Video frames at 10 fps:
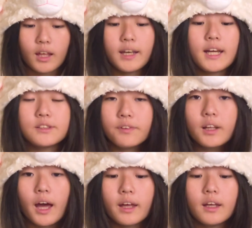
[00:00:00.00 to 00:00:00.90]
It has
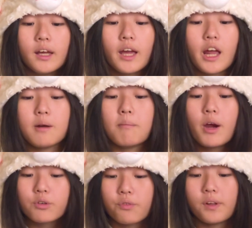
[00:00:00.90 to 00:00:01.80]
villi and
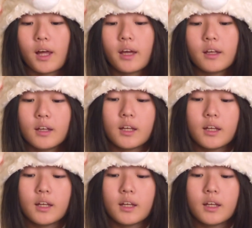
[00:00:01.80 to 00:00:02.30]
microvilli.